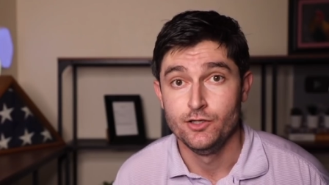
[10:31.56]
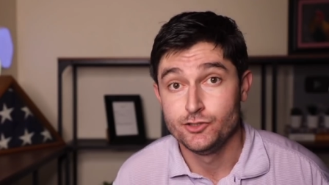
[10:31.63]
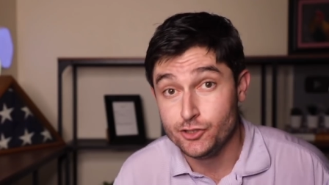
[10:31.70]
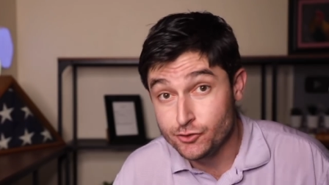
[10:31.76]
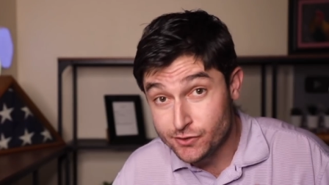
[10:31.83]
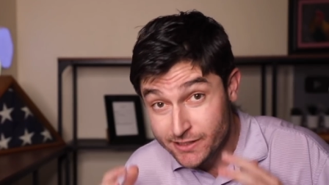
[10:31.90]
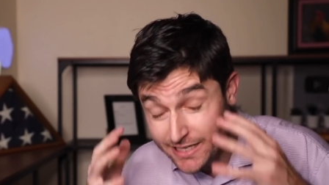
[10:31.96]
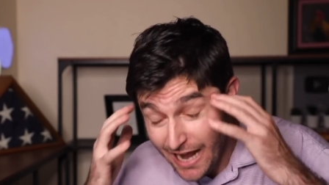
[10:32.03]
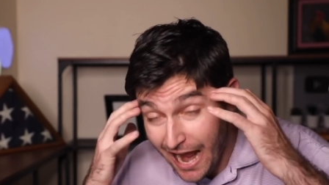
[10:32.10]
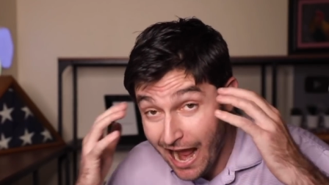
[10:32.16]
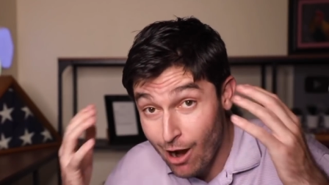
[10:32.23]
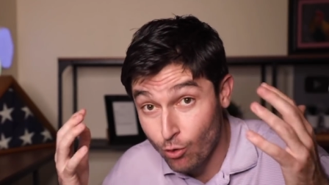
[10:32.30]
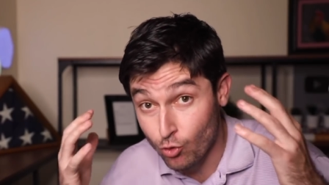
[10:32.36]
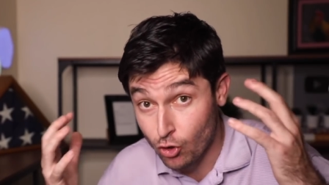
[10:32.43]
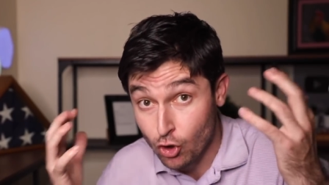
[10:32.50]
Do you see
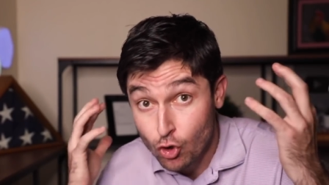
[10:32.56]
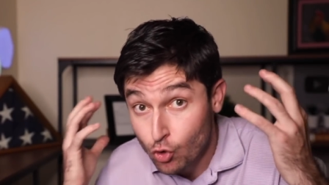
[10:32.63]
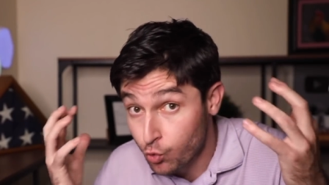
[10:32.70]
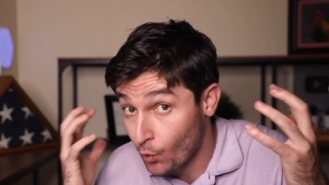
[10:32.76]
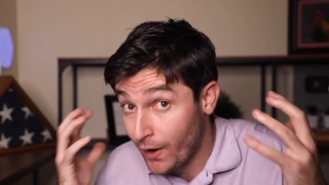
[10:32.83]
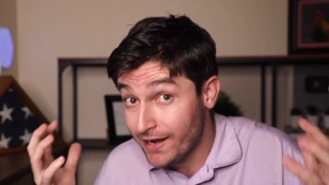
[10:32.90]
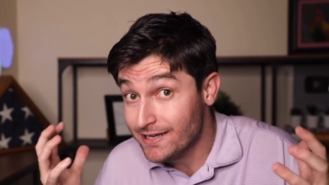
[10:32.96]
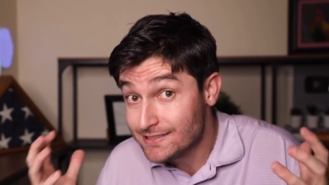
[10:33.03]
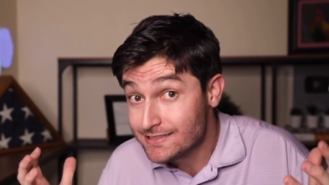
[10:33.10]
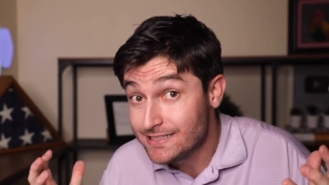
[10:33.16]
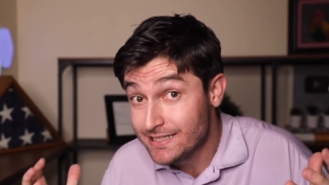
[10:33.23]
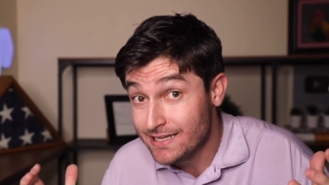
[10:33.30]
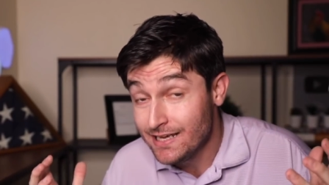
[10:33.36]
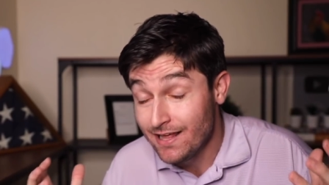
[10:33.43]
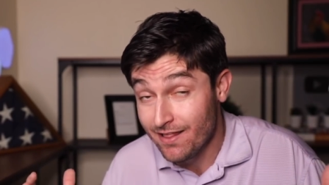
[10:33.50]
how
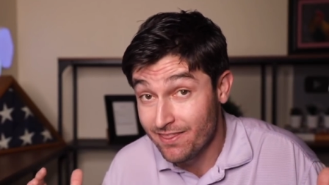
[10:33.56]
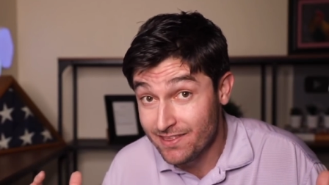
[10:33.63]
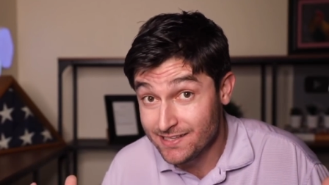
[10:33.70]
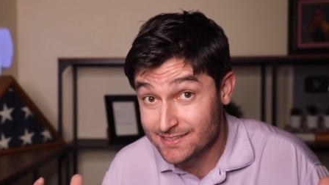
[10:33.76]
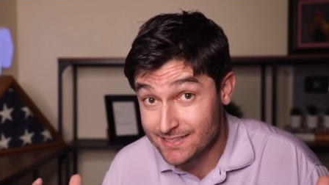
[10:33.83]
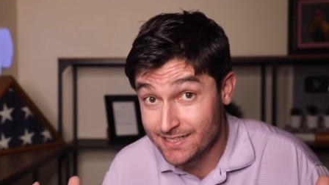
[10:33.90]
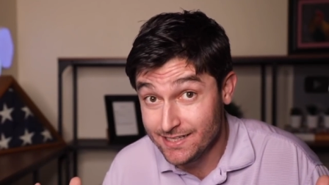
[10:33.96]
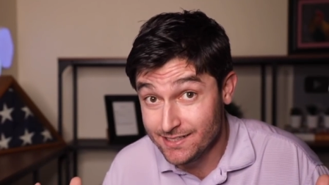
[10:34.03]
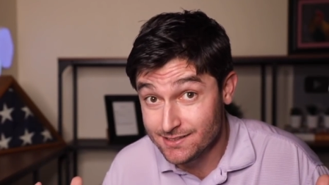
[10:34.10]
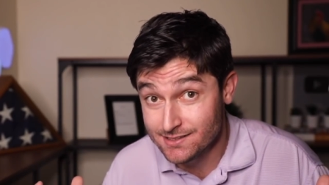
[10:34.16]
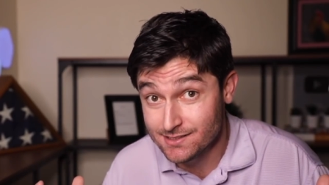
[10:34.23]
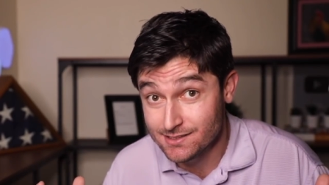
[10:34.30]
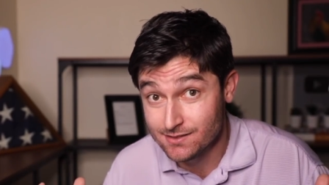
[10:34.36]
crazy this is?